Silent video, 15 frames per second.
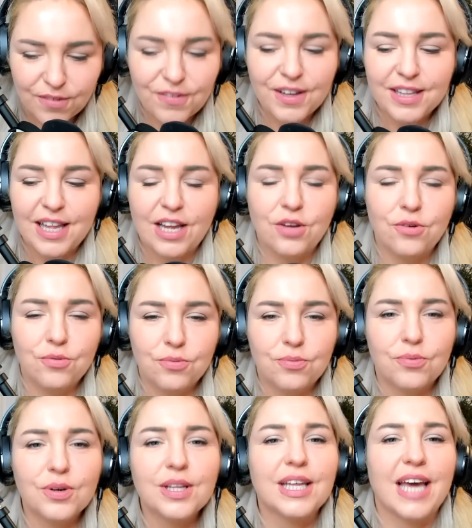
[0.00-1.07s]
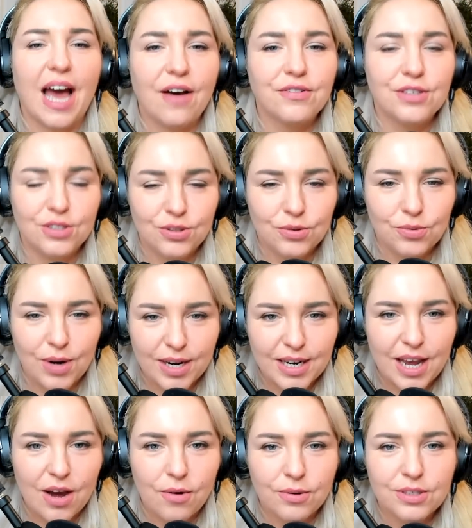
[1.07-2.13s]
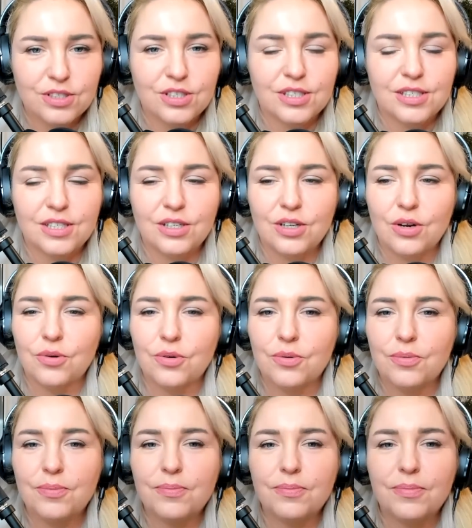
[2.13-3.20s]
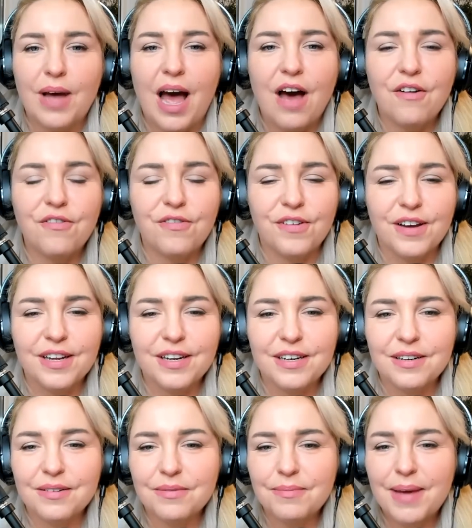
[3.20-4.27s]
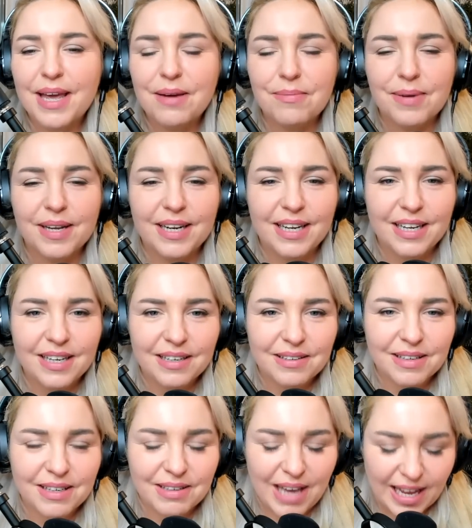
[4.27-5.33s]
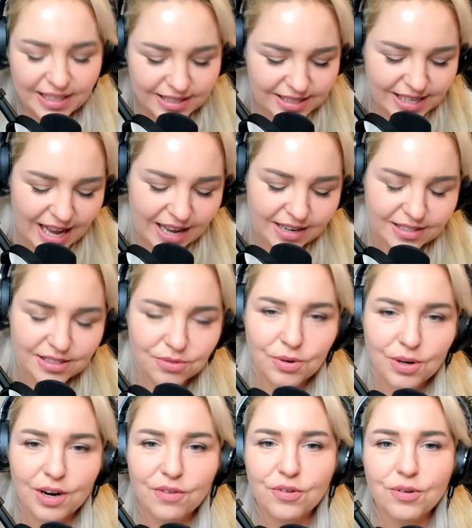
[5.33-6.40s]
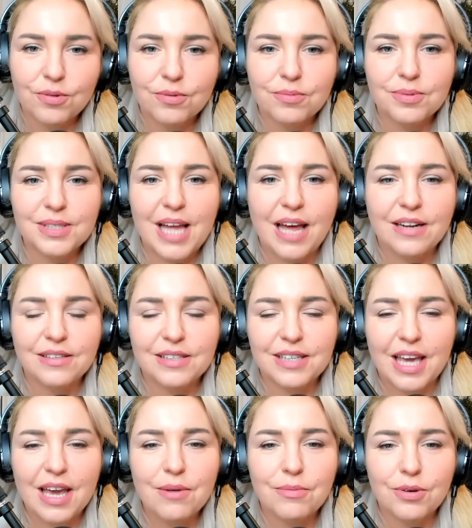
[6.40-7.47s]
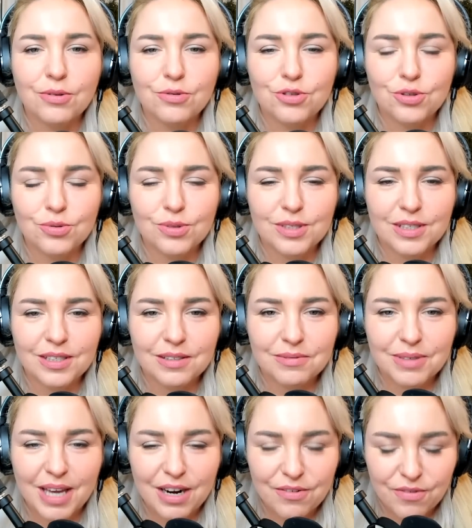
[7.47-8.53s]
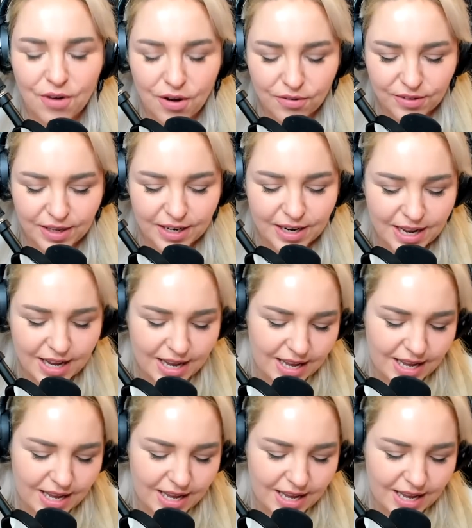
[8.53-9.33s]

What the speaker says: thing that you really have to do right now is just, have fun, make money, gain status in whatever status game you choose to get involved in.